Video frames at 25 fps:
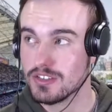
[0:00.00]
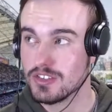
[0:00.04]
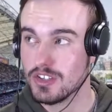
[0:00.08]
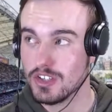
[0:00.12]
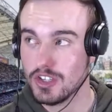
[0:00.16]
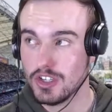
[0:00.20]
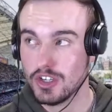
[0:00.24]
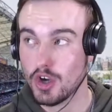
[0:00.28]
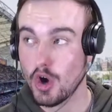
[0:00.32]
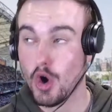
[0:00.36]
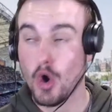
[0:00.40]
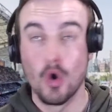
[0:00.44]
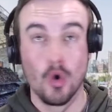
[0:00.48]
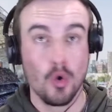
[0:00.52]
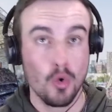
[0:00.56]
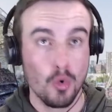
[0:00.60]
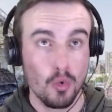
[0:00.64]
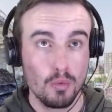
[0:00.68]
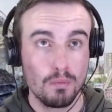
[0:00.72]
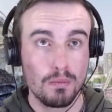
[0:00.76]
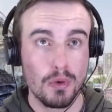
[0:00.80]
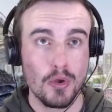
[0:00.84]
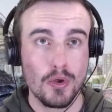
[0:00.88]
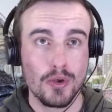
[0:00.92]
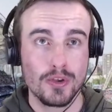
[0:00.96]
cool
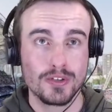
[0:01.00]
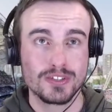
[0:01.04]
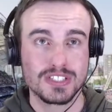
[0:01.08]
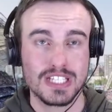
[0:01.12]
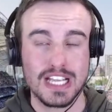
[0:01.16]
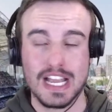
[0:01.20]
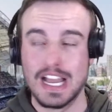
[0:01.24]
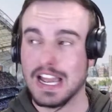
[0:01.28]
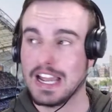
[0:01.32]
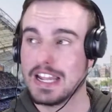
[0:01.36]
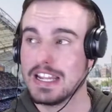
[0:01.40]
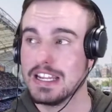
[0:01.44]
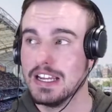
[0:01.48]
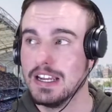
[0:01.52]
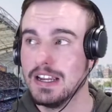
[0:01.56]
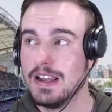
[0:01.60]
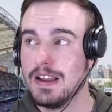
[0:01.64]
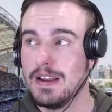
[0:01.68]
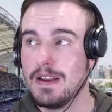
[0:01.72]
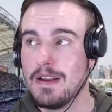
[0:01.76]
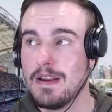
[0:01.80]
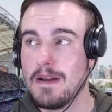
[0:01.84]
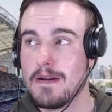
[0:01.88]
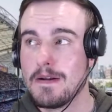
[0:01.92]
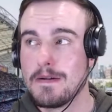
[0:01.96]
per se.
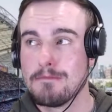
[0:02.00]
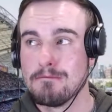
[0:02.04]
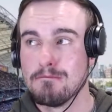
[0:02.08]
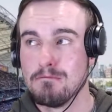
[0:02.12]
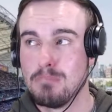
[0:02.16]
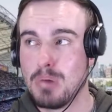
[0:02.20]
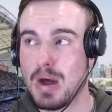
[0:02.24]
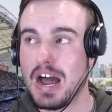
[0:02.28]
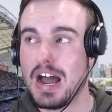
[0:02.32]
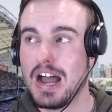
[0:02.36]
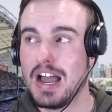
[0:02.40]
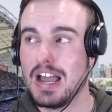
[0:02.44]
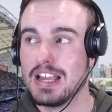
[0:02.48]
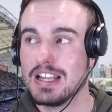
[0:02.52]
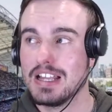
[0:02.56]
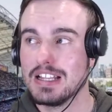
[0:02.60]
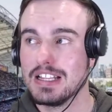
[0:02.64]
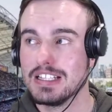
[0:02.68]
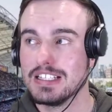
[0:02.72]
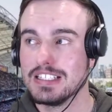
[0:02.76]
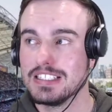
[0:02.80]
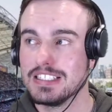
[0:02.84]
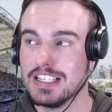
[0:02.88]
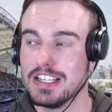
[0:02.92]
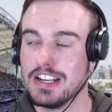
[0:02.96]
But,
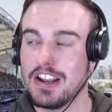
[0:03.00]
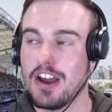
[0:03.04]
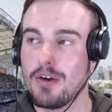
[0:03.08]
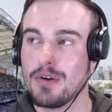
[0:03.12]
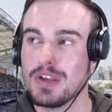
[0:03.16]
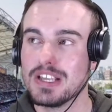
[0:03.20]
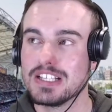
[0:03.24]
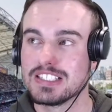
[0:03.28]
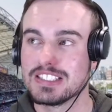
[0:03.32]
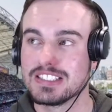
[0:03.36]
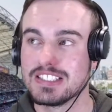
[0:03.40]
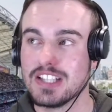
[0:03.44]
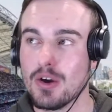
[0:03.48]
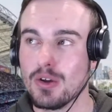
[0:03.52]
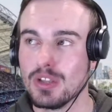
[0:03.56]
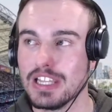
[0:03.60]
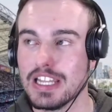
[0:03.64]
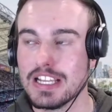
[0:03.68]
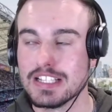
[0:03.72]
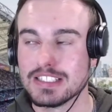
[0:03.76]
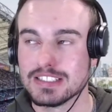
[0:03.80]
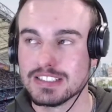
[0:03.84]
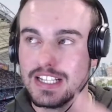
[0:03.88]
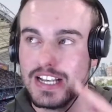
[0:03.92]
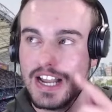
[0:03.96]
you know, he's still
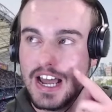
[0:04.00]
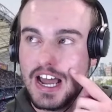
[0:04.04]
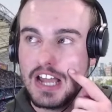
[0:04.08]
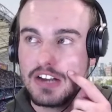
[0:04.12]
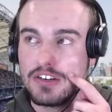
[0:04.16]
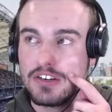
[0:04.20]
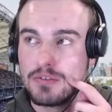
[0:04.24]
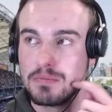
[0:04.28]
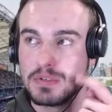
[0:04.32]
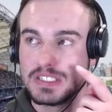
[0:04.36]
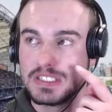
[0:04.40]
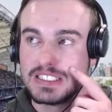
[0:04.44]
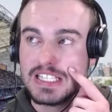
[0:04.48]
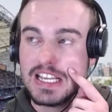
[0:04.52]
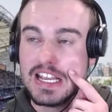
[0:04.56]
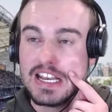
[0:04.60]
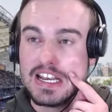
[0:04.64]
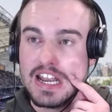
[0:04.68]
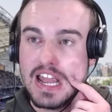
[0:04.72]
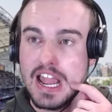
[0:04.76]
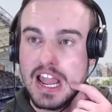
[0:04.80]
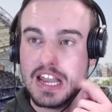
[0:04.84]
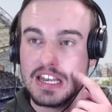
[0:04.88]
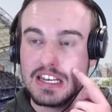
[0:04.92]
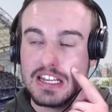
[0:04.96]
less than 100%
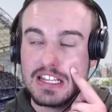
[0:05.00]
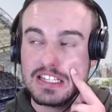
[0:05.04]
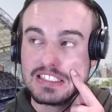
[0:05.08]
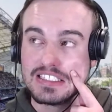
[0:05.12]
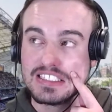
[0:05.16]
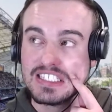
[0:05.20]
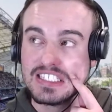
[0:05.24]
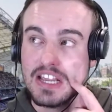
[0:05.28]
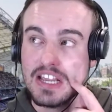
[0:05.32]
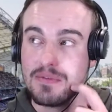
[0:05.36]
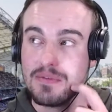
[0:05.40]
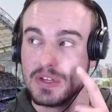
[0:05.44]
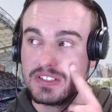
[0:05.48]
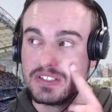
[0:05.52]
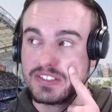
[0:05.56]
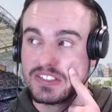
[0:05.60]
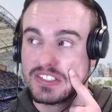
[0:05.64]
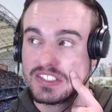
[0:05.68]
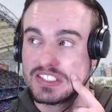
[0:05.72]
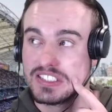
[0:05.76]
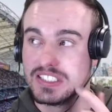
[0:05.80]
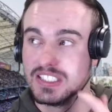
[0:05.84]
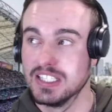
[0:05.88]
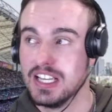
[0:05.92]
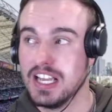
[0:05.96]
and in
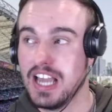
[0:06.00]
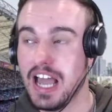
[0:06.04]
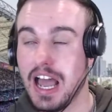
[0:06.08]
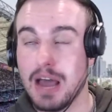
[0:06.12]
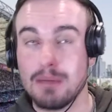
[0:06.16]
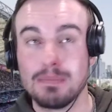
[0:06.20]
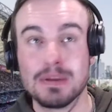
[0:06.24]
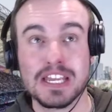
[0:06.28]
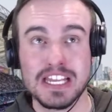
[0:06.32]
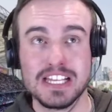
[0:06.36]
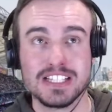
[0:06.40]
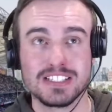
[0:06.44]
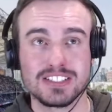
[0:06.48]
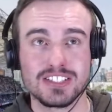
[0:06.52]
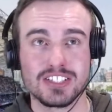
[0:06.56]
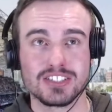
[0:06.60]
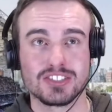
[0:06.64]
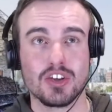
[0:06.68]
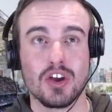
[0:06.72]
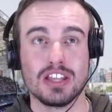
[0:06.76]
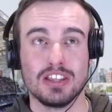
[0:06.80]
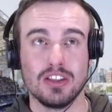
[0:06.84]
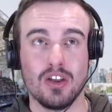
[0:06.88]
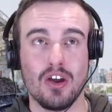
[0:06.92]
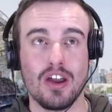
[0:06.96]
sevens up against a
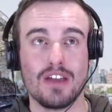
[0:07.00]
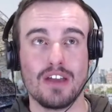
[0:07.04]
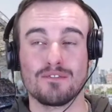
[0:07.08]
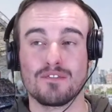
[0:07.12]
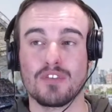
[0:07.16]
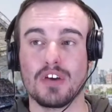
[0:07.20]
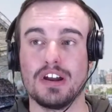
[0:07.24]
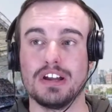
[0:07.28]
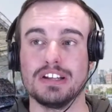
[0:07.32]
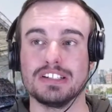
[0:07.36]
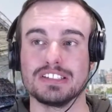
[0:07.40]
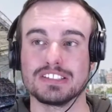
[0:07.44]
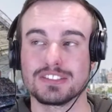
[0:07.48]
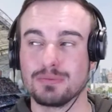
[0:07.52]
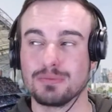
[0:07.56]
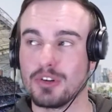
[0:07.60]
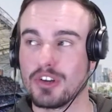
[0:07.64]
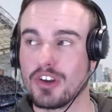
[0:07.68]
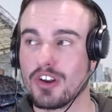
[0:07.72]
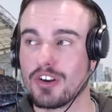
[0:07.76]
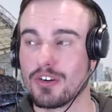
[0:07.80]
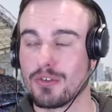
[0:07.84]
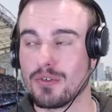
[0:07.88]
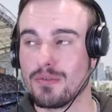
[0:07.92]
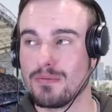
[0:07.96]
side like France. We've
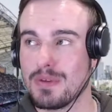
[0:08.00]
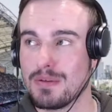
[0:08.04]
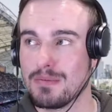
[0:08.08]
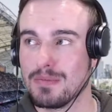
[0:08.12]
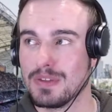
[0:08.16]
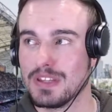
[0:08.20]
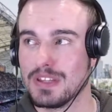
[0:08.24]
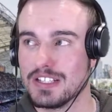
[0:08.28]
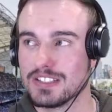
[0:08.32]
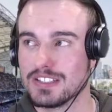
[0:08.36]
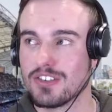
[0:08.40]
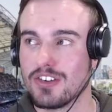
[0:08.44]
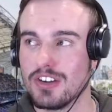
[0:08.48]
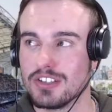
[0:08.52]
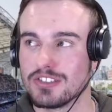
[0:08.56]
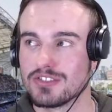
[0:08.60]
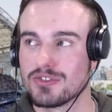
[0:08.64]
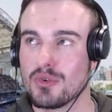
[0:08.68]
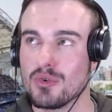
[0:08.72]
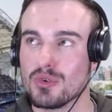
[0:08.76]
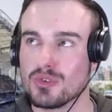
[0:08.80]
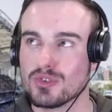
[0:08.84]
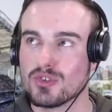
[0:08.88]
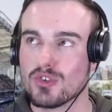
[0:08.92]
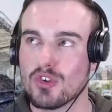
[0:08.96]
got to remember these guys
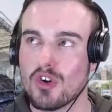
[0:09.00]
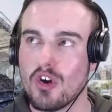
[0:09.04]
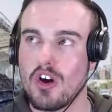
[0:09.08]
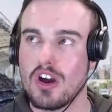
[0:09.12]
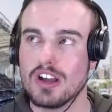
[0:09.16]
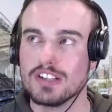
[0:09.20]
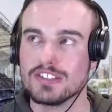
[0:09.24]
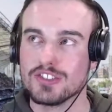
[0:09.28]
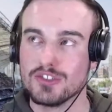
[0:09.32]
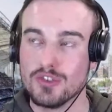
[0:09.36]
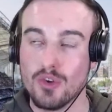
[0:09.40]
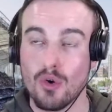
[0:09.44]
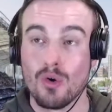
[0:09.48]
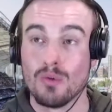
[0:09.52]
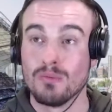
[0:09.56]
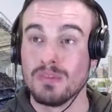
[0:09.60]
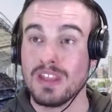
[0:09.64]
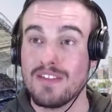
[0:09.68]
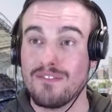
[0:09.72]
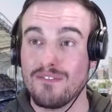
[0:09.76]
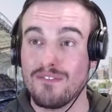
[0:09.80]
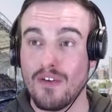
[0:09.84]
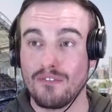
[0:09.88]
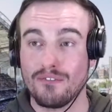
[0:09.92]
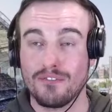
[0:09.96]
score tries normally
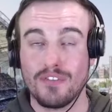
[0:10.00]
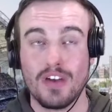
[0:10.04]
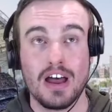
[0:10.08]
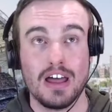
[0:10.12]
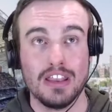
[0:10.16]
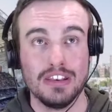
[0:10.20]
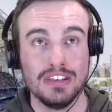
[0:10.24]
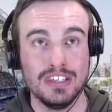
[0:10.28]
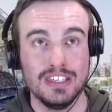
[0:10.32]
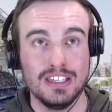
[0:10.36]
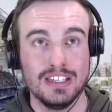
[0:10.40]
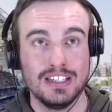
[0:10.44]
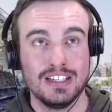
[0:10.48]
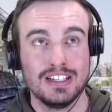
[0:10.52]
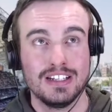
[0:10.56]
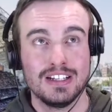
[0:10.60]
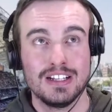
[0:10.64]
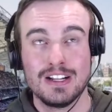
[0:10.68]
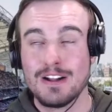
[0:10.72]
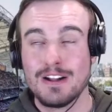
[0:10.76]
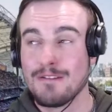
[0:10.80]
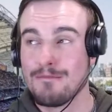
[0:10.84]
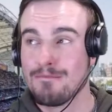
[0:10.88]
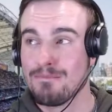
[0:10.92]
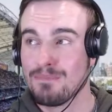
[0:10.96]
for fun.
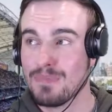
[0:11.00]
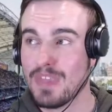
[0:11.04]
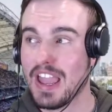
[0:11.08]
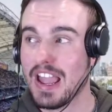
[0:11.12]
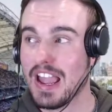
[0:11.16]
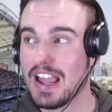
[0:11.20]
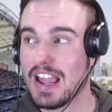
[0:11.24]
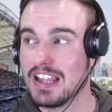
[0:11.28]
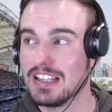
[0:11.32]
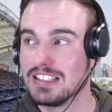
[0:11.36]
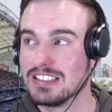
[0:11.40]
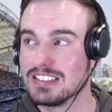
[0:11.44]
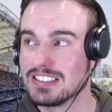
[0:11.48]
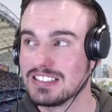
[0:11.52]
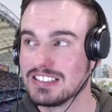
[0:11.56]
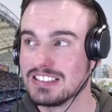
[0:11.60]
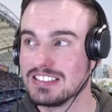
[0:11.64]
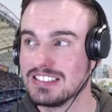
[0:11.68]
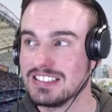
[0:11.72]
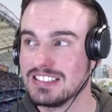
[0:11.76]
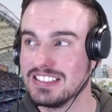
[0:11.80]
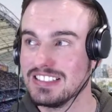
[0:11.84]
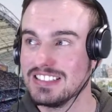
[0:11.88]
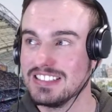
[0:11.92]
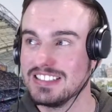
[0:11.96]
And,
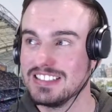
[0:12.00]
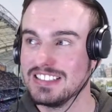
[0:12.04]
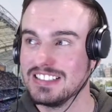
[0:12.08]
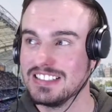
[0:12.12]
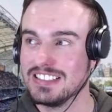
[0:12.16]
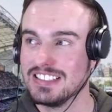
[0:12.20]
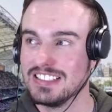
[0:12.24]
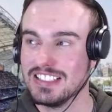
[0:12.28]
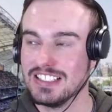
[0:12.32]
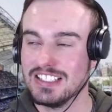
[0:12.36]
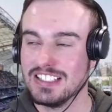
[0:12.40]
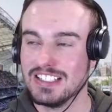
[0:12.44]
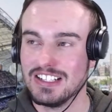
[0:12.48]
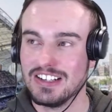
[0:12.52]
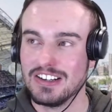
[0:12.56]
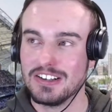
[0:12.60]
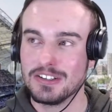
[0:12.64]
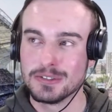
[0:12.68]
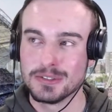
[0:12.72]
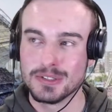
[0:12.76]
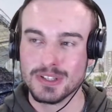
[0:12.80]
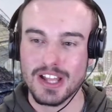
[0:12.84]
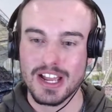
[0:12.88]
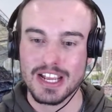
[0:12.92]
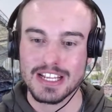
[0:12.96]
you know,
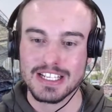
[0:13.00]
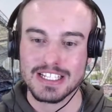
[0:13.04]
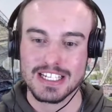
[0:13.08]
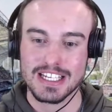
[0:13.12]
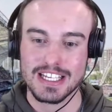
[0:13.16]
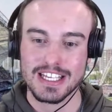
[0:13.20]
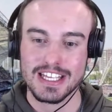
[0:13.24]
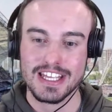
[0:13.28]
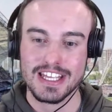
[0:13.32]
like,